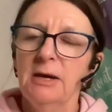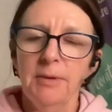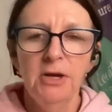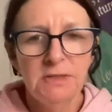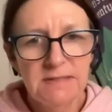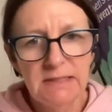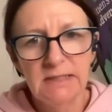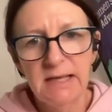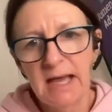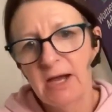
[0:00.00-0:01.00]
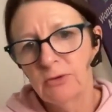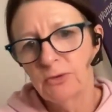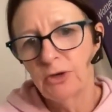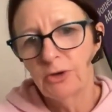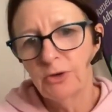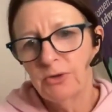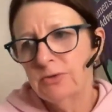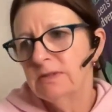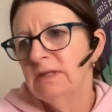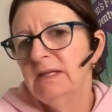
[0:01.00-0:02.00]
but no singling out or no
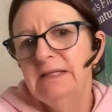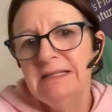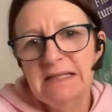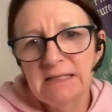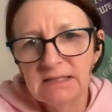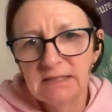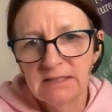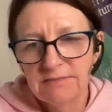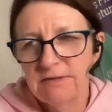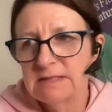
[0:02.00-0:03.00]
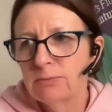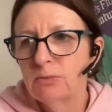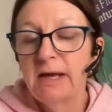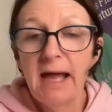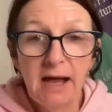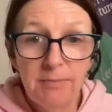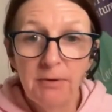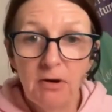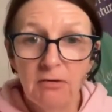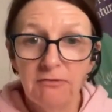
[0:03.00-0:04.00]
distance, visible gap
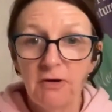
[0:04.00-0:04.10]
of,